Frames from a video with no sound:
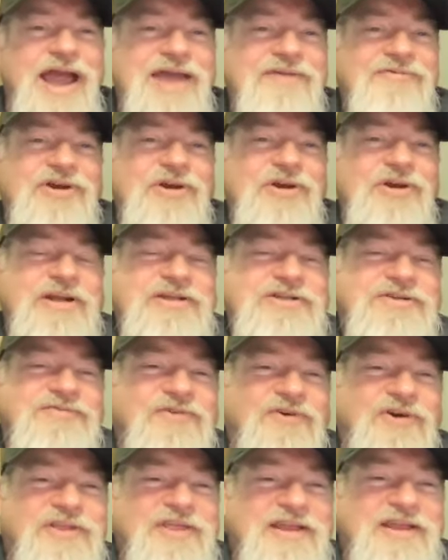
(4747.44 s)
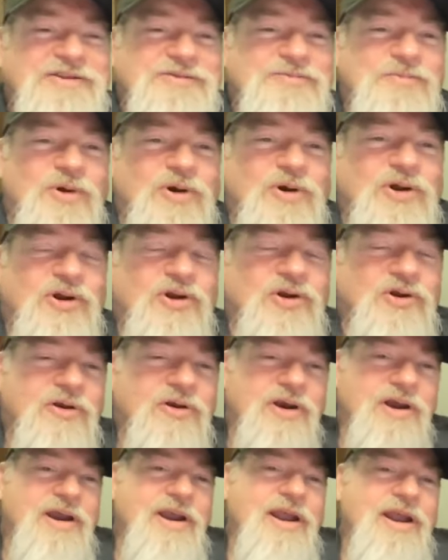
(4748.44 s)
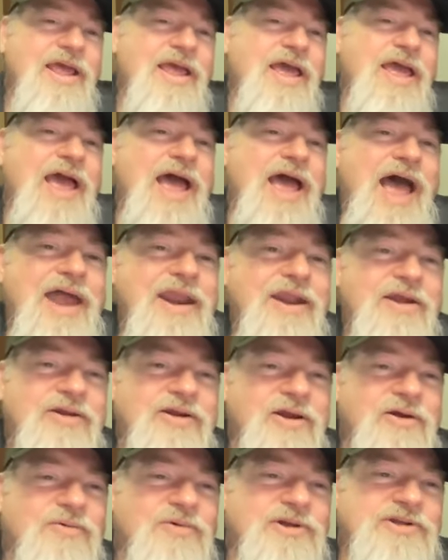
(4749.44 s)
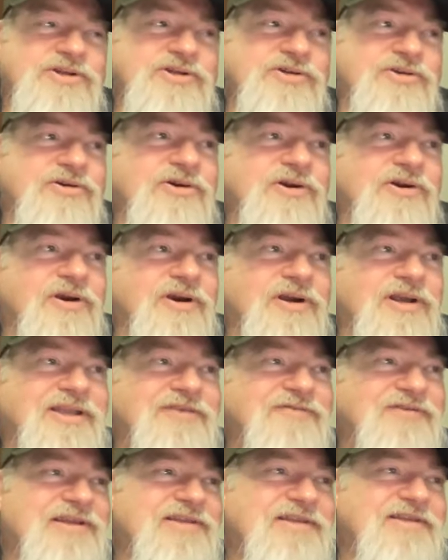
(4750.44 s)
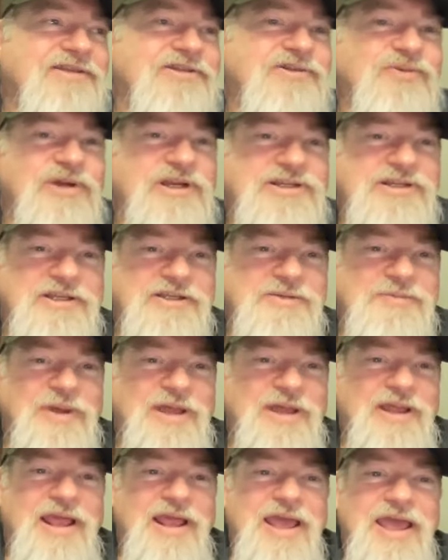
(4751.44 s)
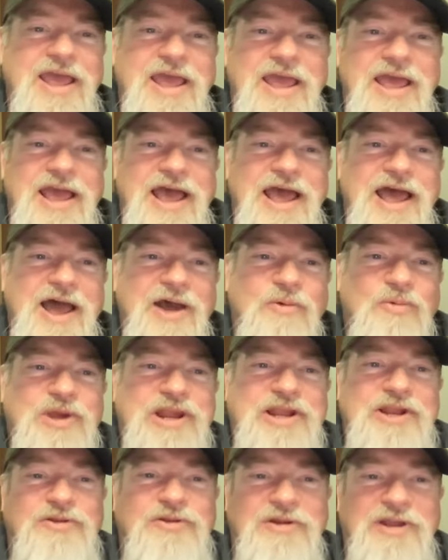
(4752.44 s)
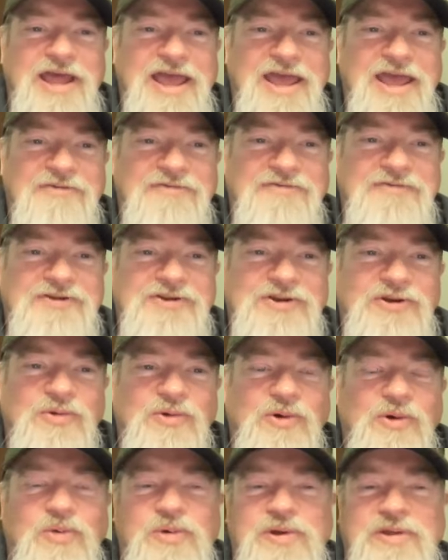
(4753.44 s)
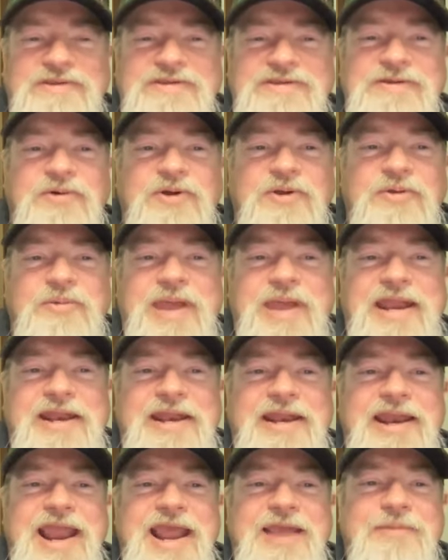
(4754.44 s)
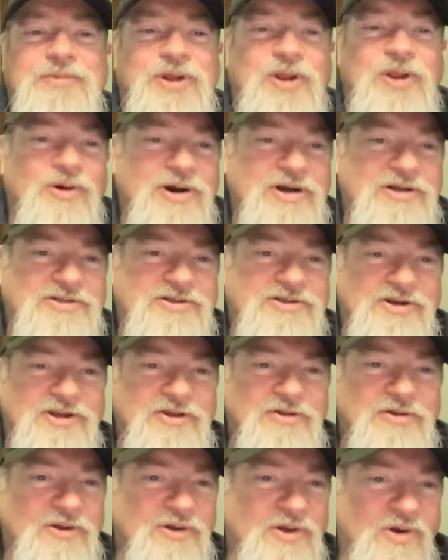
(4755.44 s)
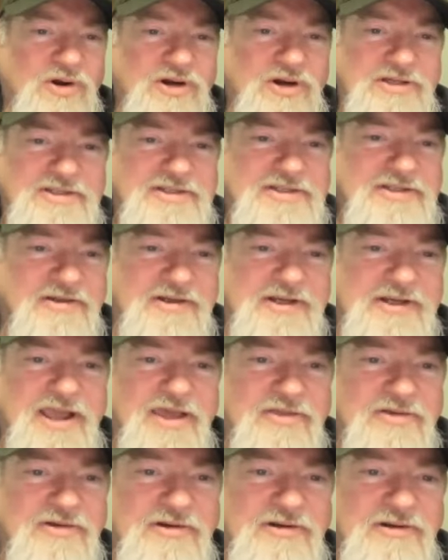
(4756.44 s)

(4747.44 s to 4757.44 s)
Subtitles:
I have a question for you that's more current. I don't know what your current living situation is, but when you left, you were with someone named Lawrence. Are you and Lawrence still together?